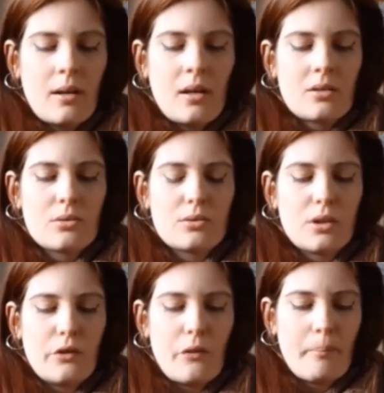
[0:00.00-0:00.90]
sort
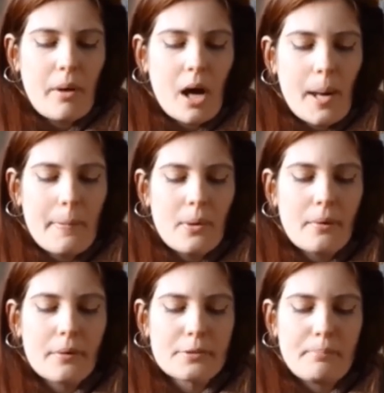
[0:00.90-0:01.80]
of
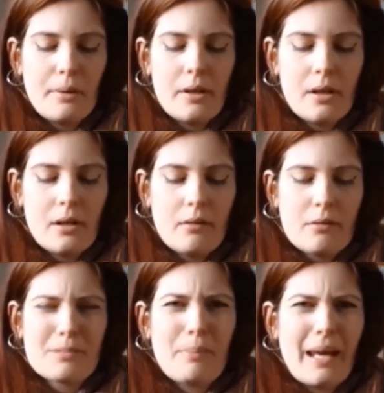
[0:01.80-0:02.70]
purples, blues,
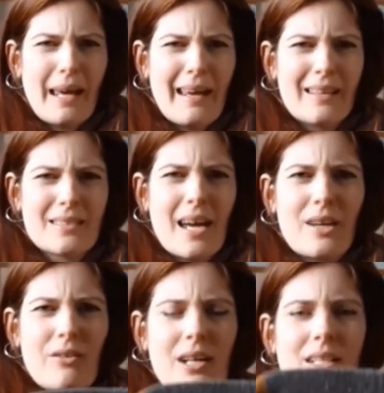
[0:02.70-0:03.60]
pinks and
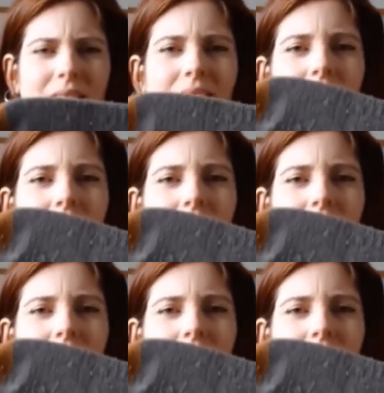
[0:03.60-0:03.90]
greens in there.